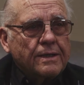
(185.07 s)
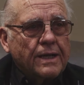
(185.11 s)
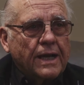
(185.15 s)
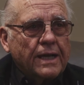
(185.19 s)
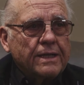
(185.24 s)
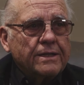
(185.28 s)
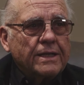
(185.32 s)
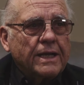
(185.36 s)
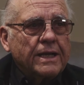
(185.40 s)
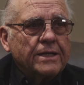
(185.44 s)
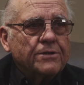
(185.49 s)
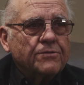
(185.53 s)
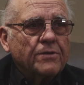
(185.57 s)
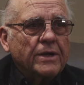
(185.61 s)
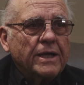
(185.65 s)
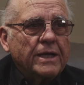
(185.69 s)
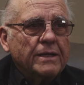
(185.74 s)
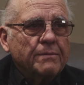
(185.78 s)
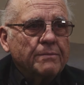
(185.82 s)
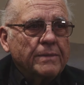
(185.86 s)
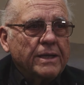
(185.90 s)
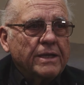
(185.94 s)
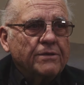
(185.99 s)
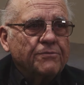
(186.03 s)
I try
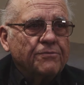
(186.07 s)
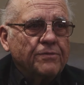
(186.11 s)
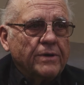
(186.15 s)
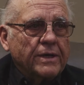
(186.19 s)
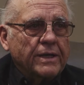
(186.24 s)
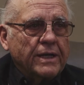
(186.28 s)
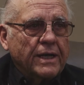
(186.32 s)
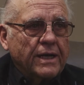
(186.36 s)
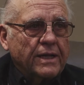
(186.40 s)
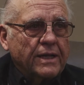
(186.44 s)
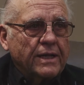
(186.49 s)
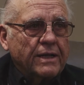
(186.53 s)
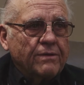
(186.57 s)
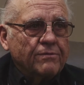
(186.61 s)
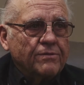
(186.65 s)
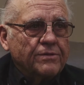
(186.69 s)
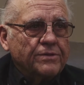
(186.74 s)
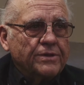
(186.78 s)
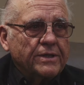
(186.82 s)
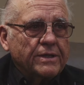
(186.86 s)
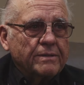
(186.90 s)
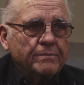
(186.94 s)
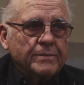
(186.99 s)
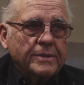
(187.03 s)
and make fun out of
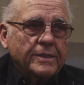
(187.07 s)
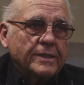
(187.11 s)
everything